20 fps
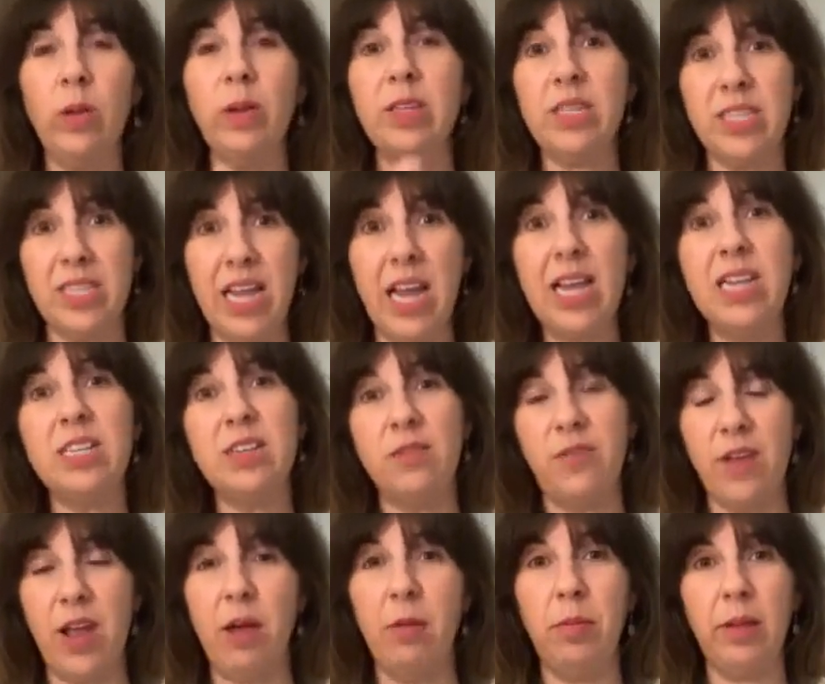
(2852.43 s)
will say to
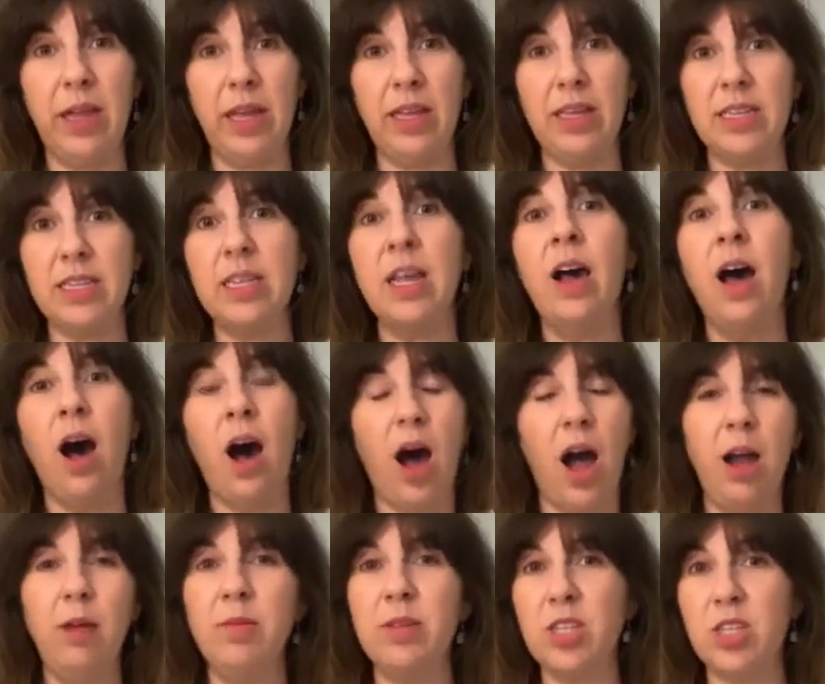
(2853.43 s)
families,
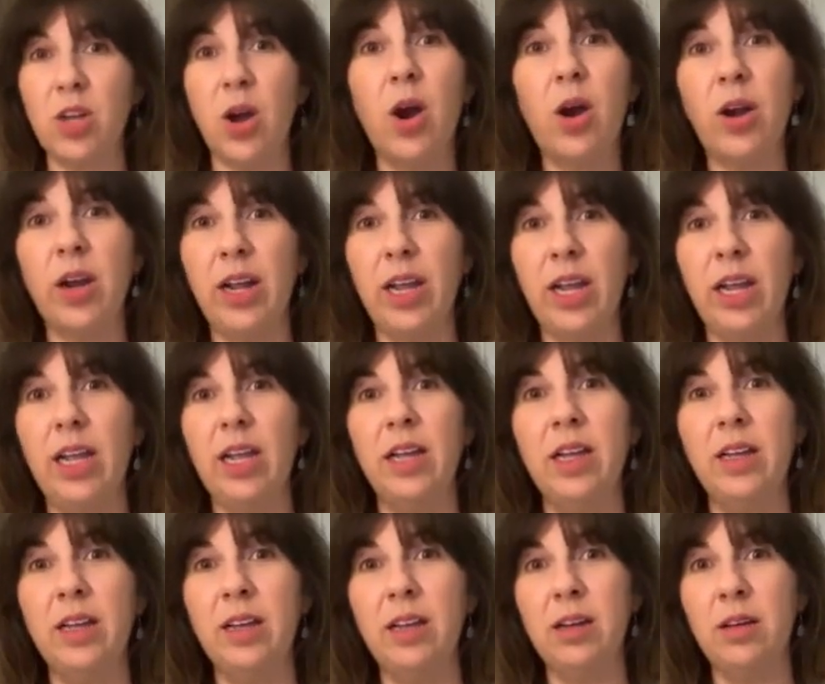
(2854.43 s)
I'm
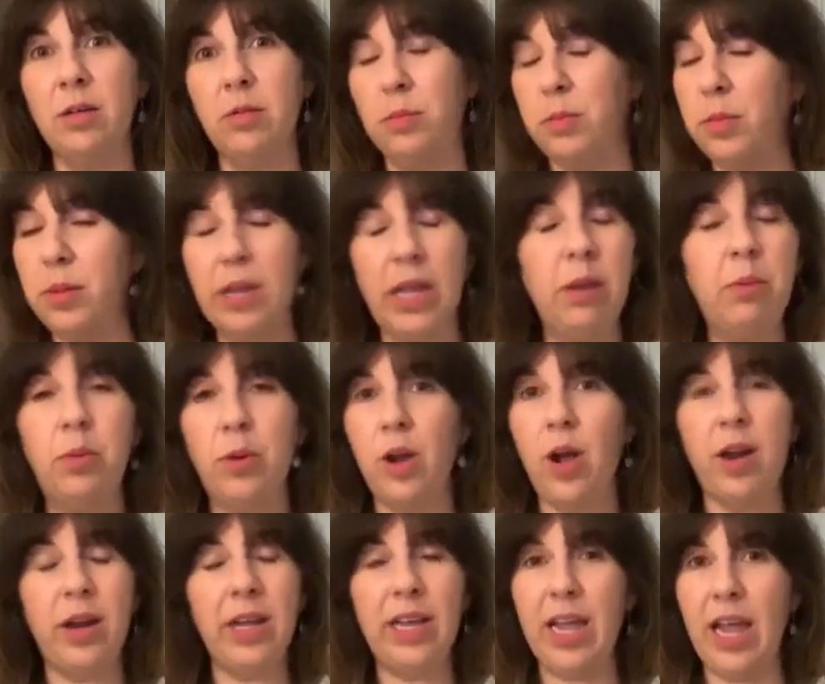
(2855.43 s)
sorry, like
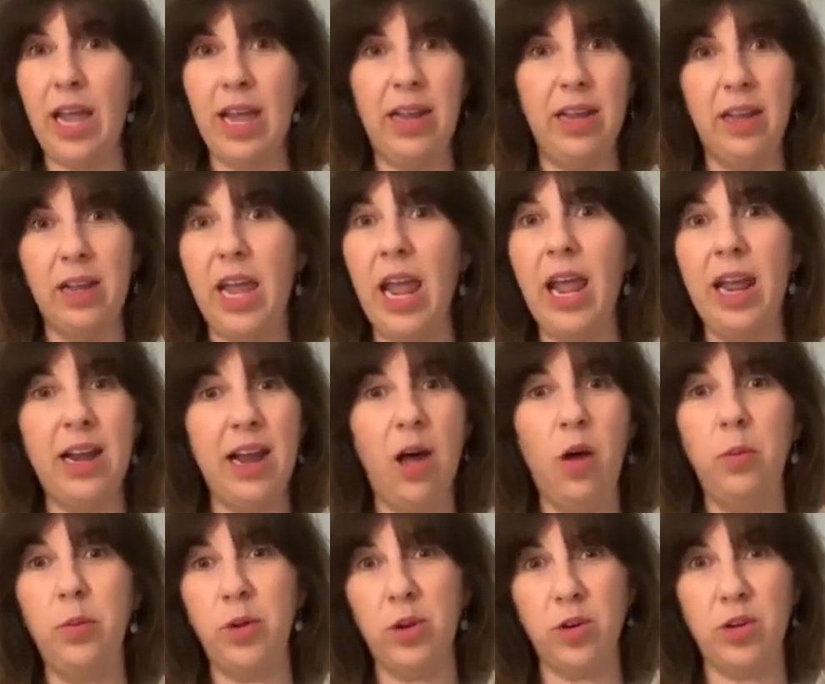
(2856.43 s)
Breanna can't can't
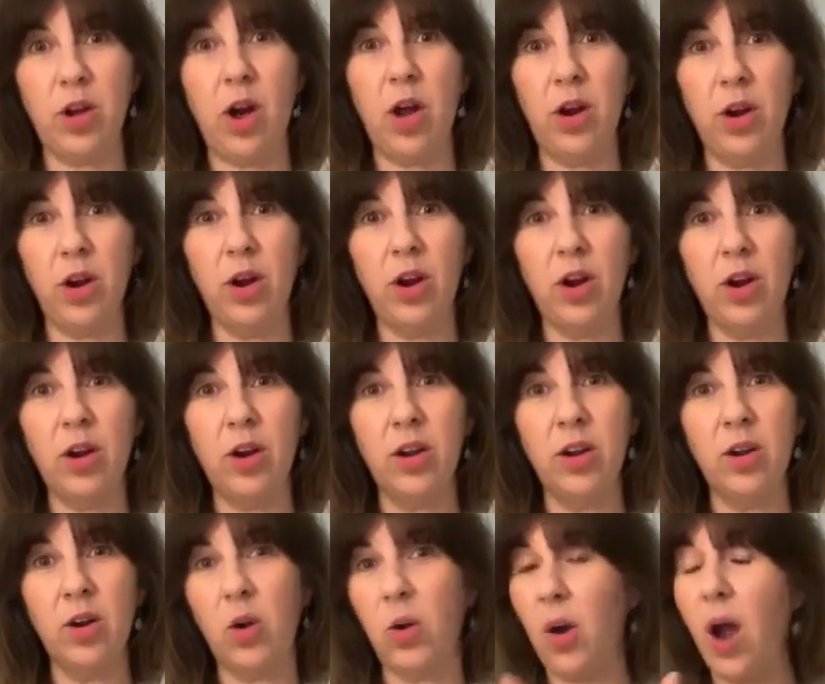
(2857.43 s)
help your daughter
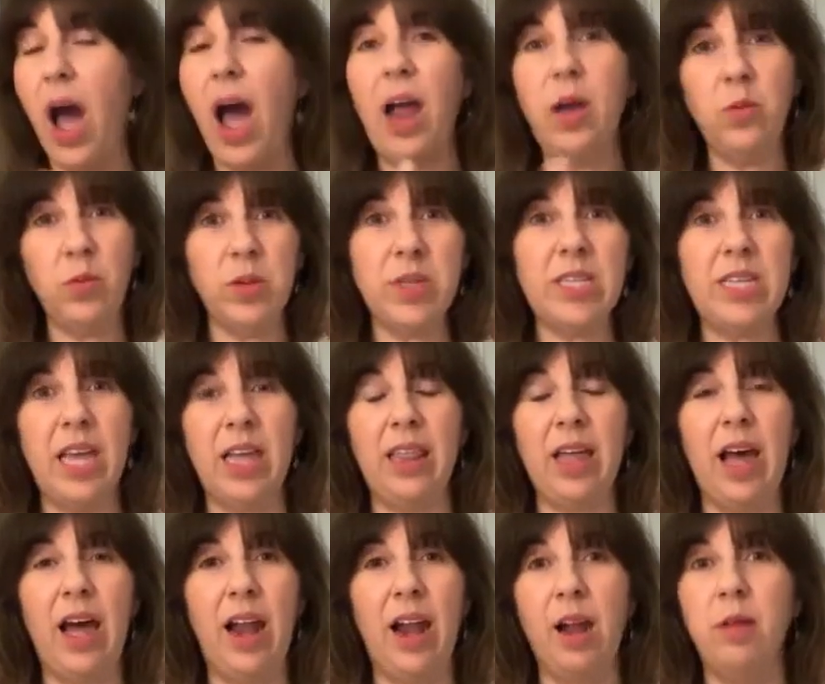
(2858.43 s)
or I will say
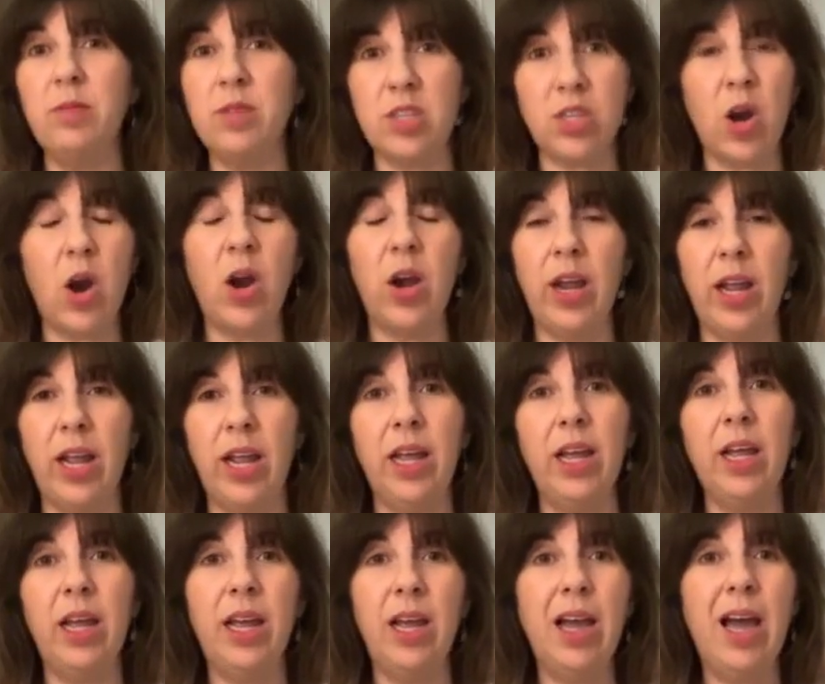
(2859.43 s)
that. I'm
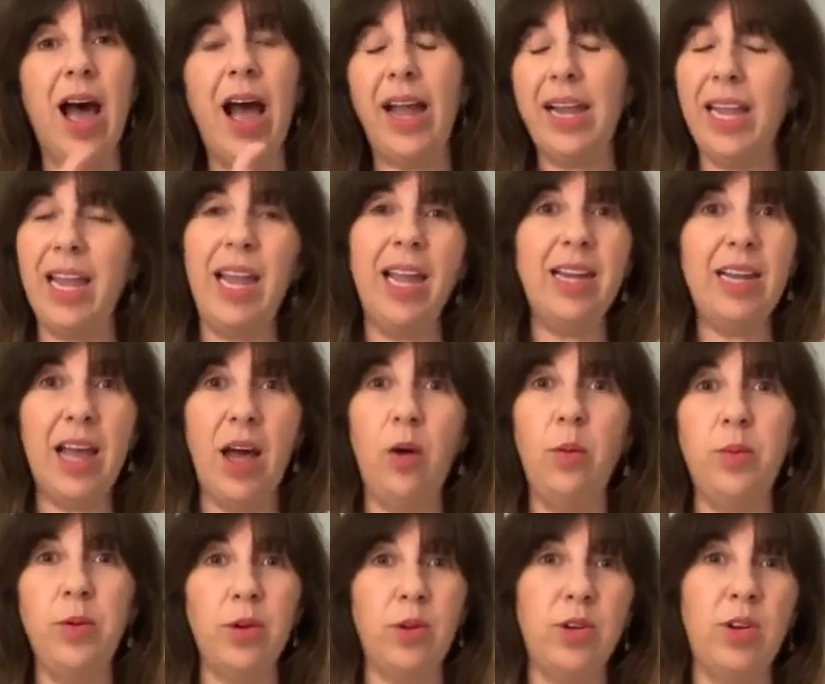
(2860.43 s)
sorry. I can't
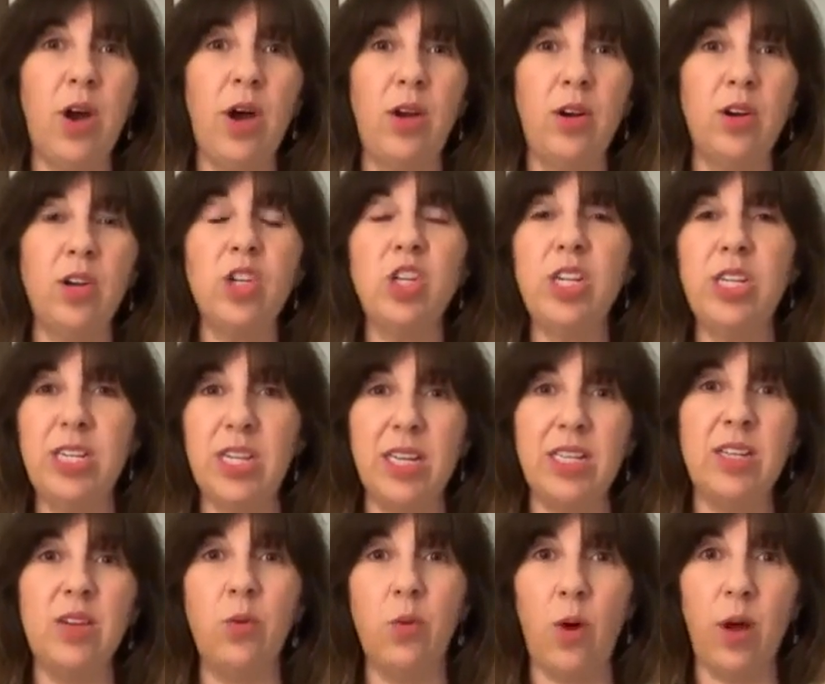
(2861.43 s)
help your daughter. She
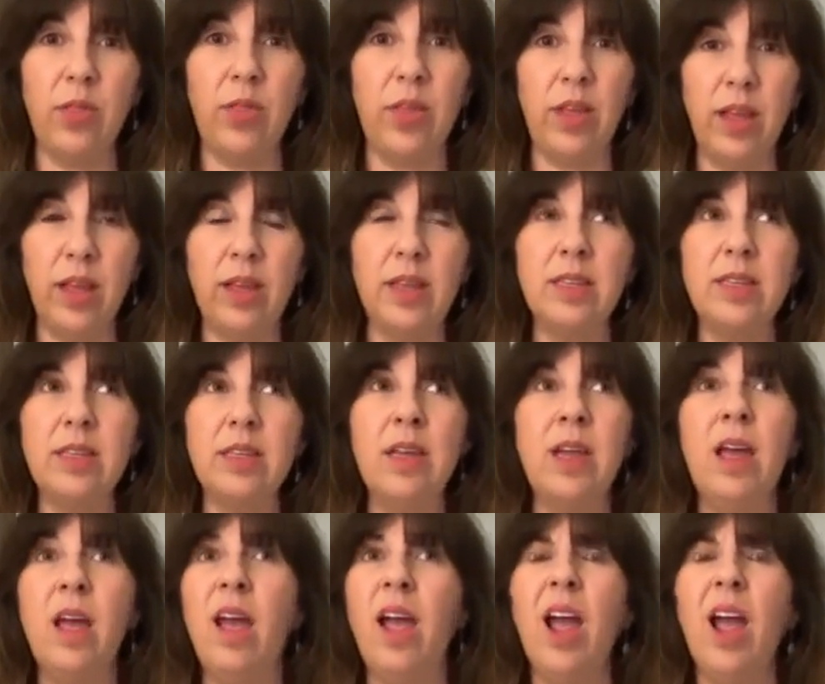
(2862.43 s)
doesn't want this.